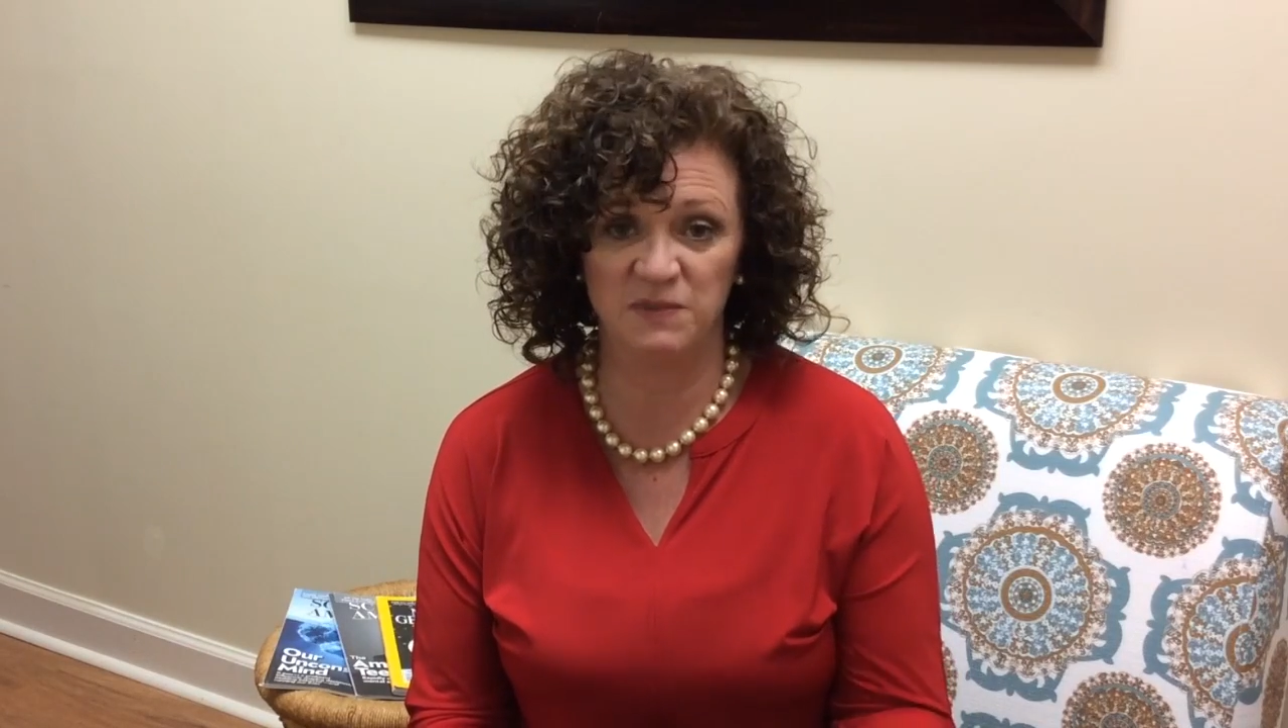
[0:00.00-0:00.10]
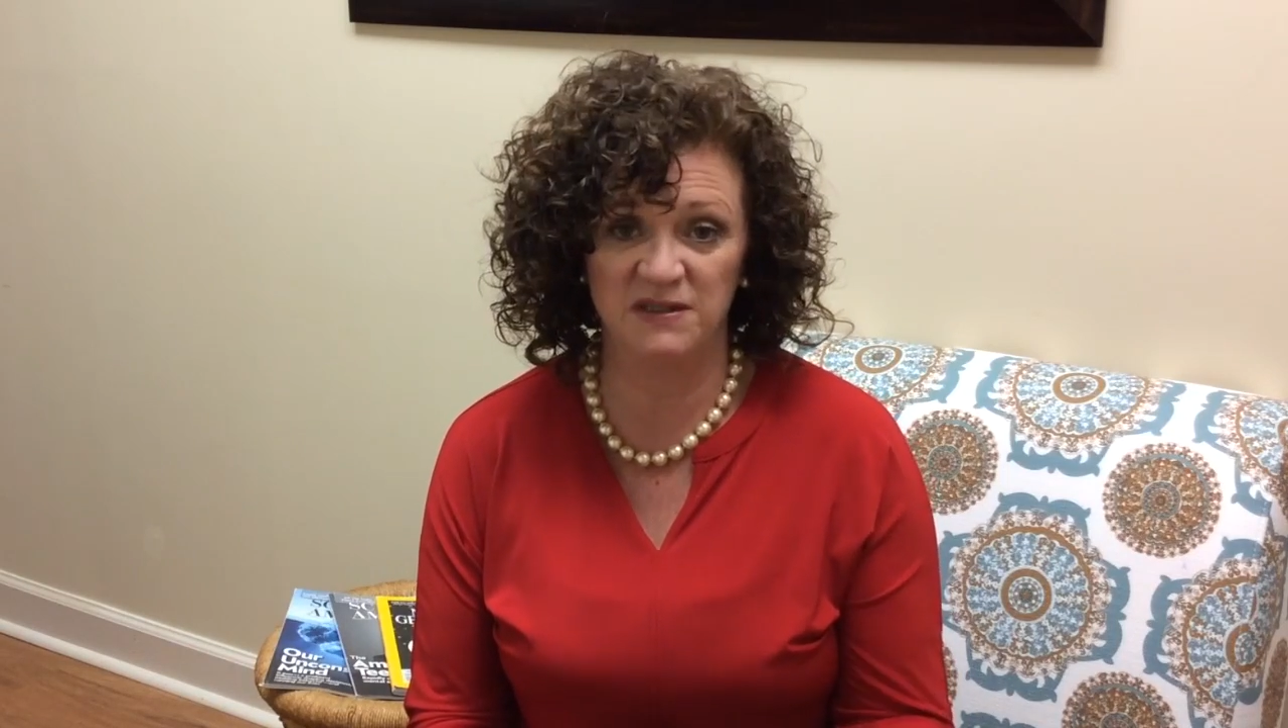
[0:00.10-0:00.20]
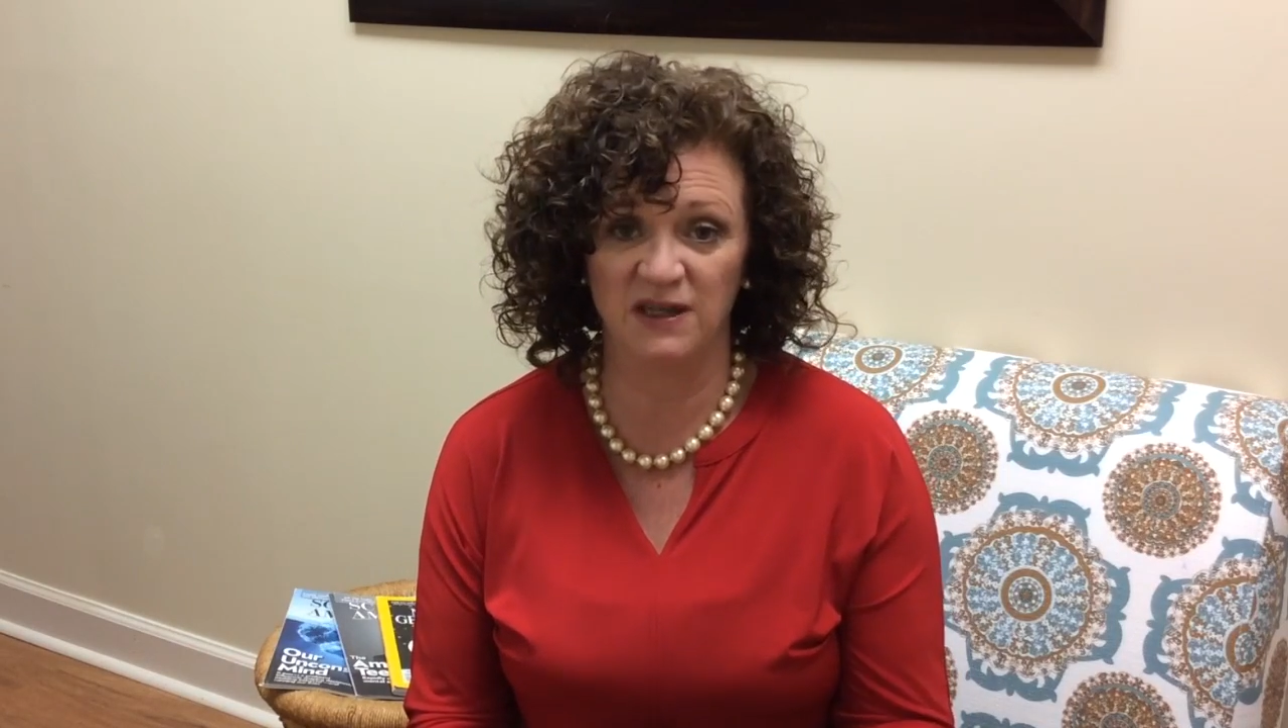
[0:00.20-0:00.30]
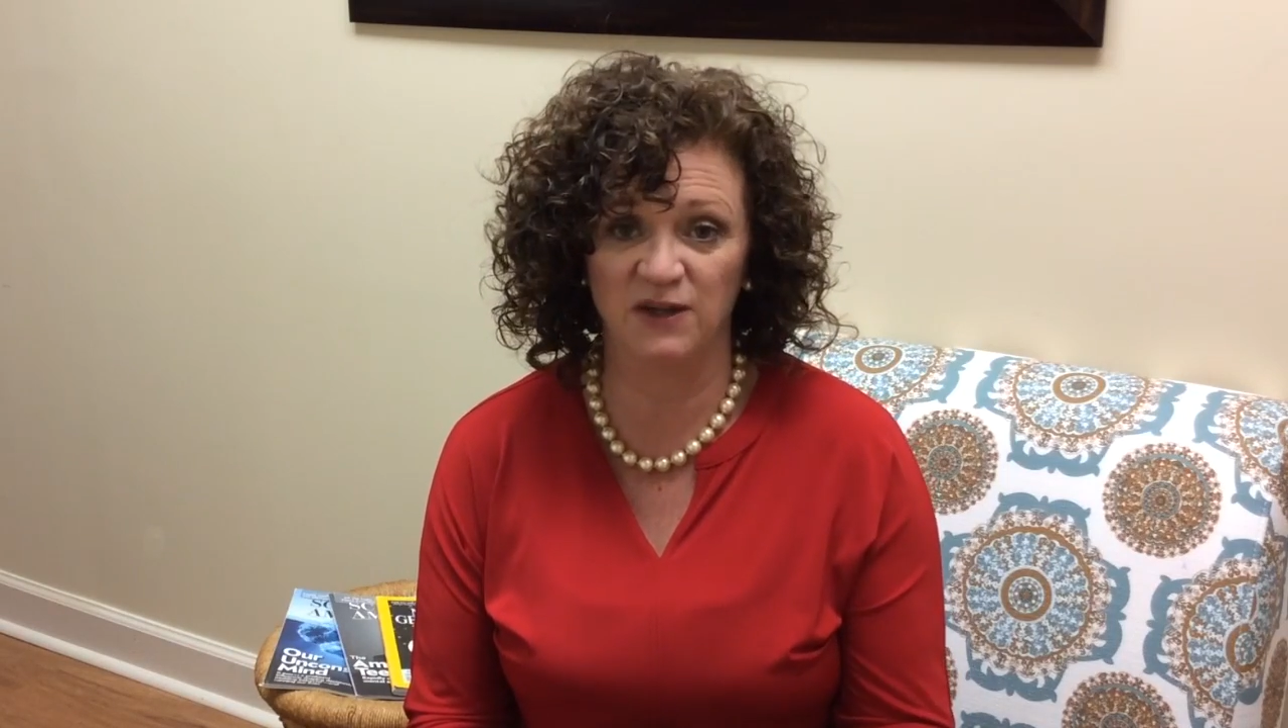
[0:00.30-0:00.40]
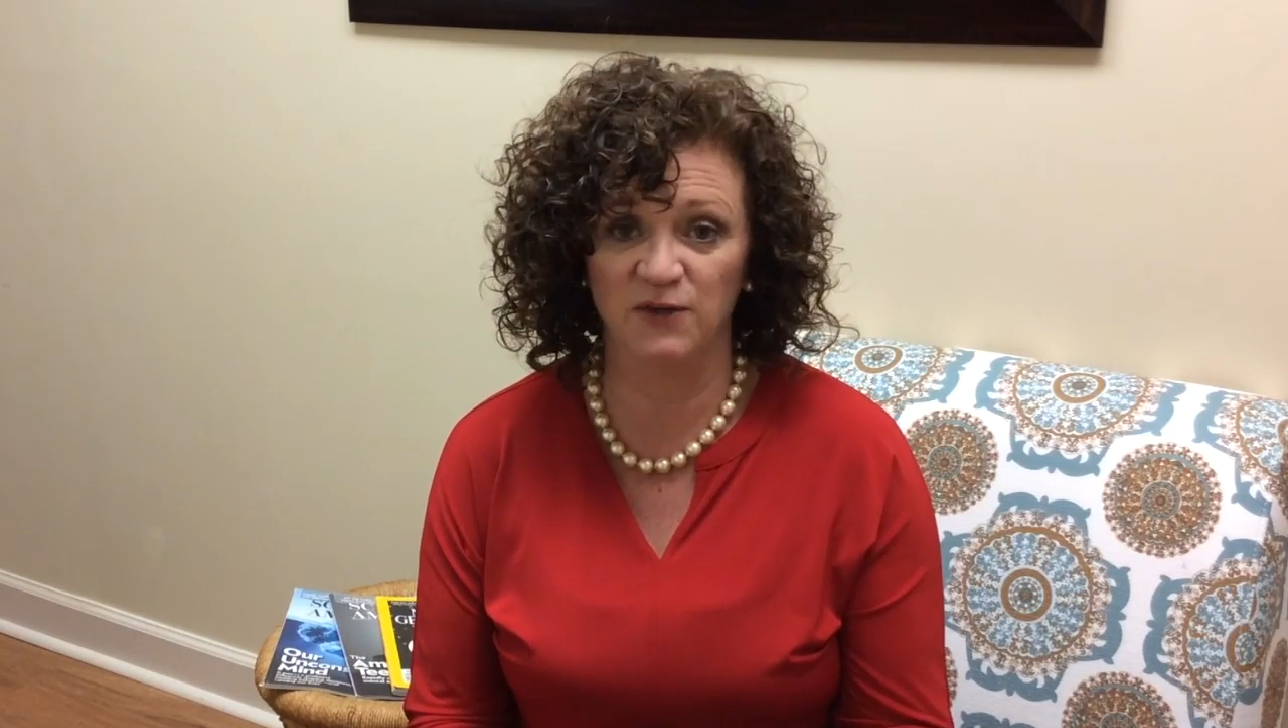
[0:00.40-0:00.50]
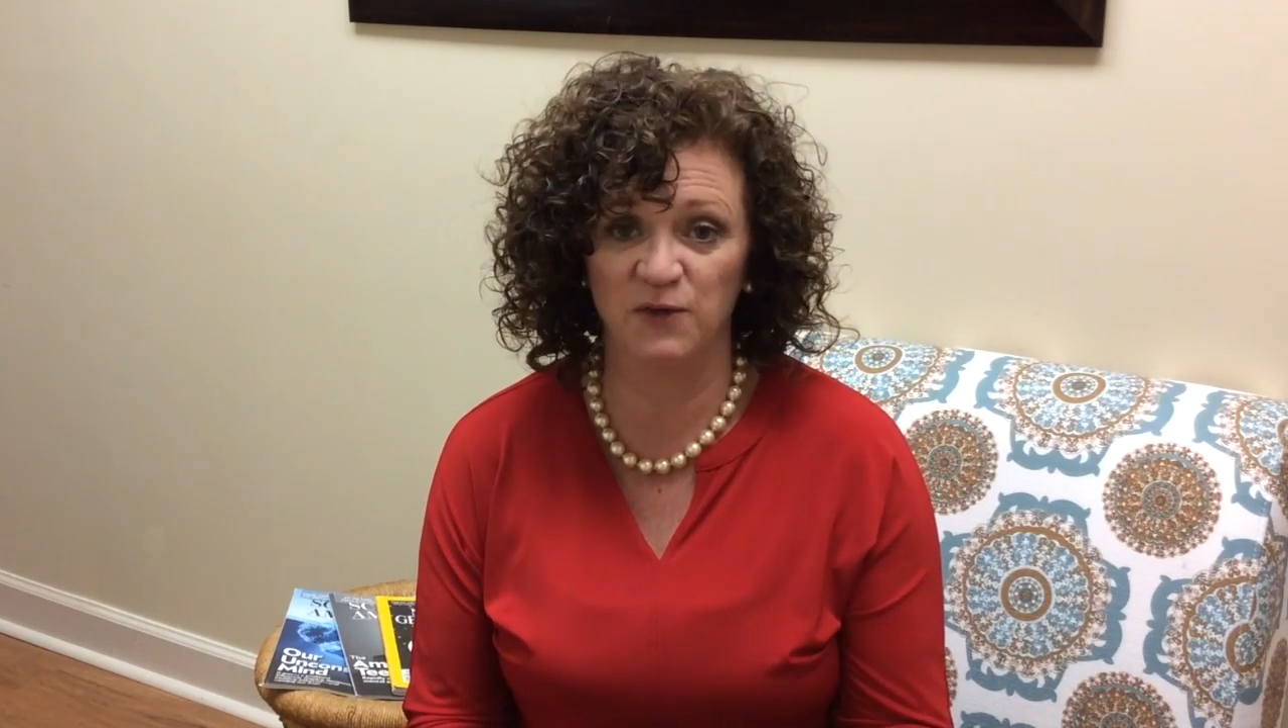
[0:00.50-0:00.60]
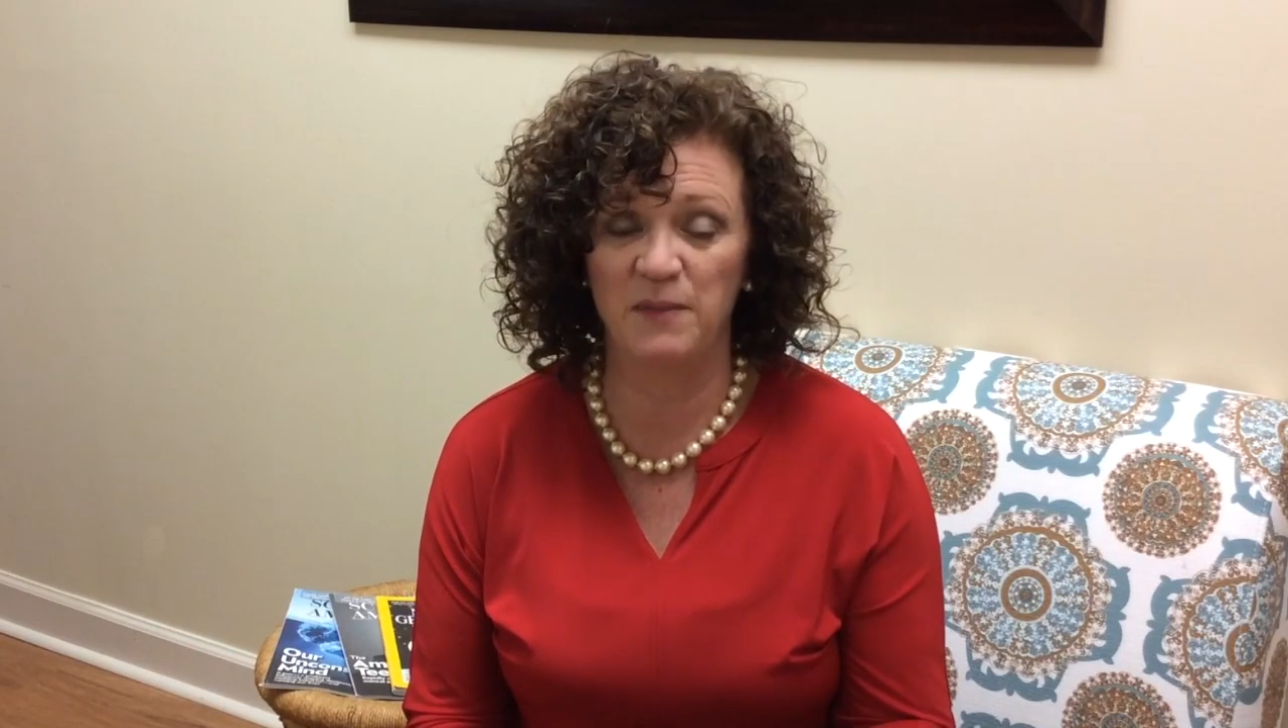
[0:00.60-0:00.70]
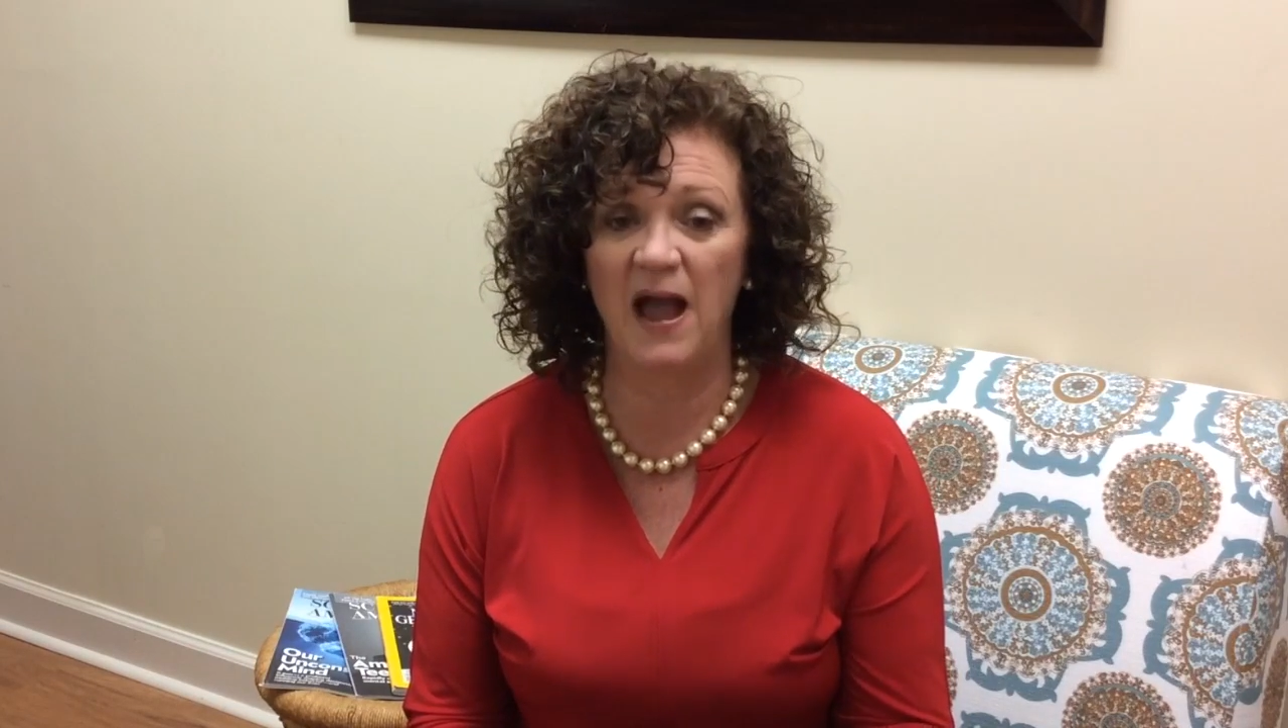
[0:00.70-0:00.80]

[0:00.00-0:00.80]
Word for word: particular